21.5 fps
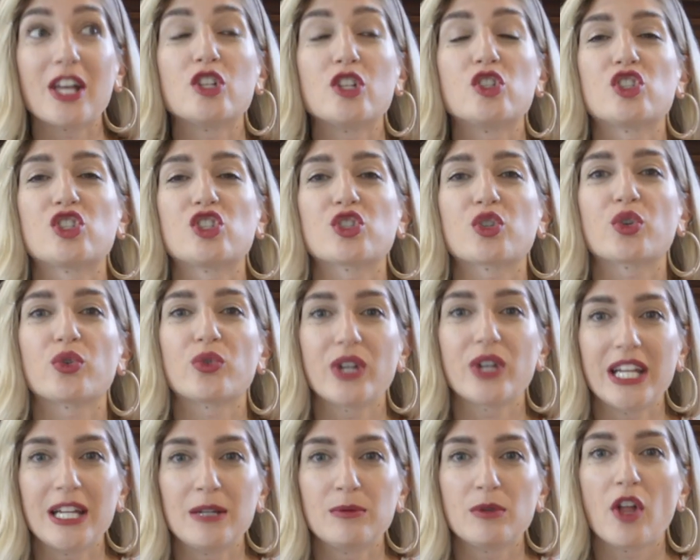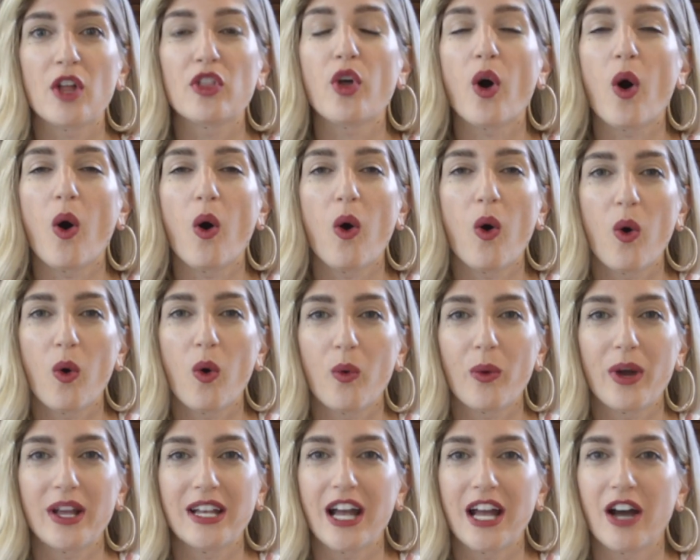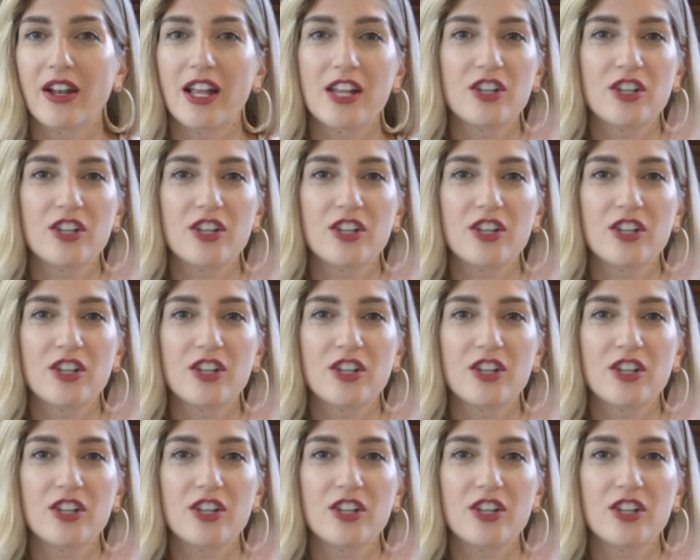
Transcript: screamed the whole way down,